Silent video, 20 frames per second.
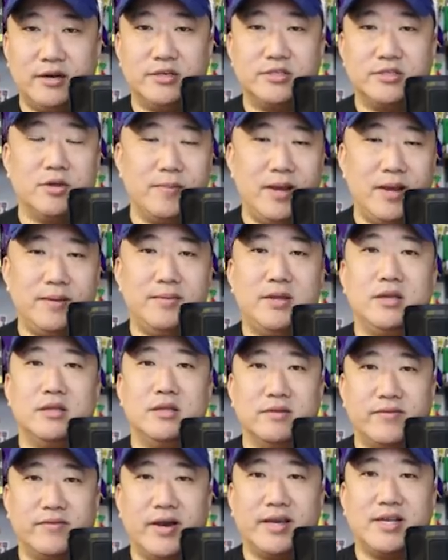so maybe the
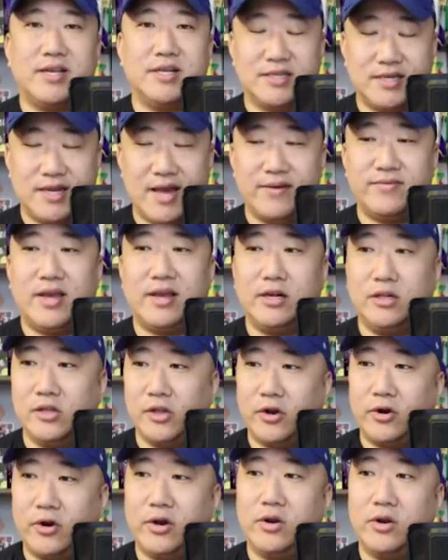Vikings didn't have that
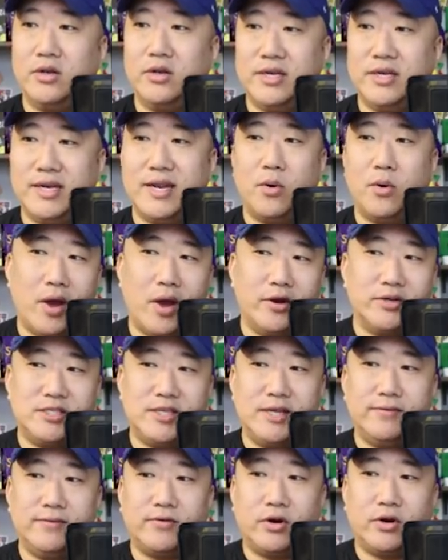glaring need at wide
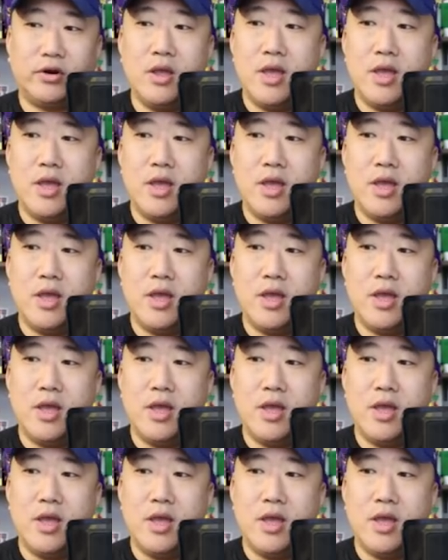receiver.